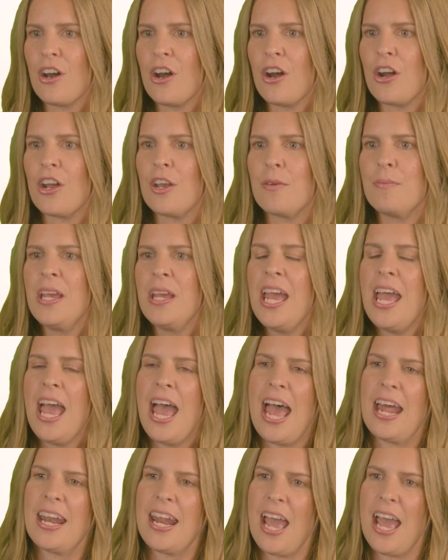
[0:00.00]
home
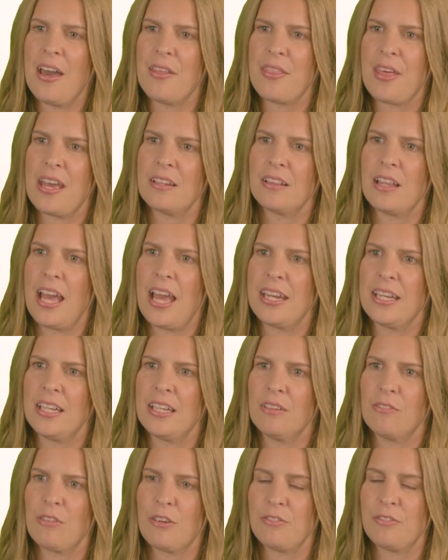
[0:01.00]
and how that
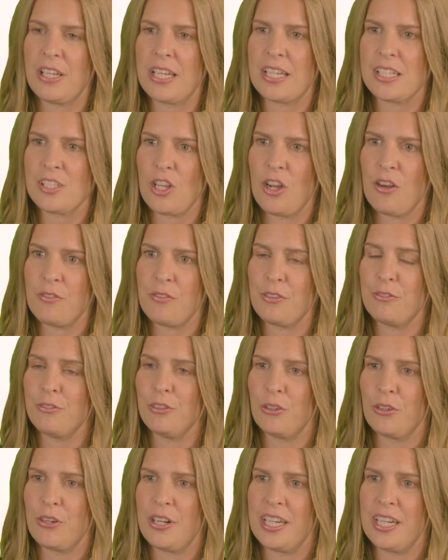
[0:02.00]
lighting reflects off the
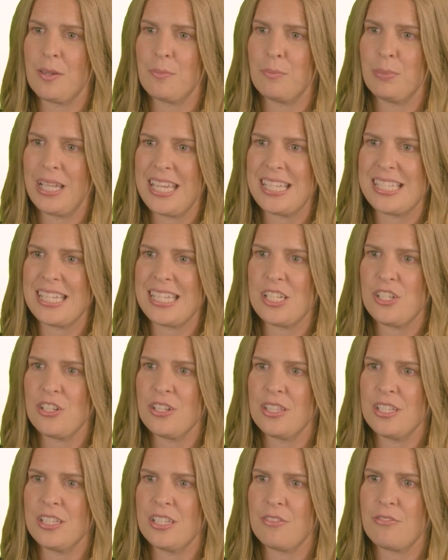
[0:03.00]
flooring and plays
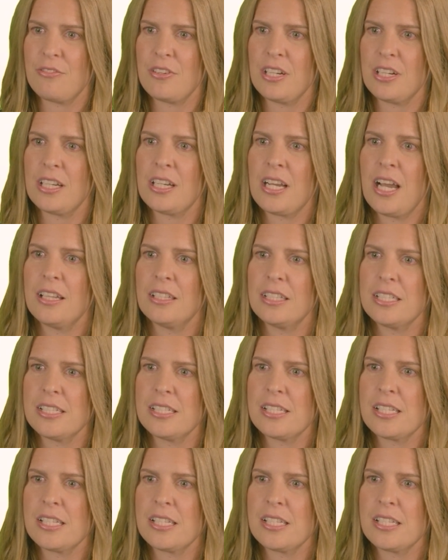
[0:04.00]
into the different colours.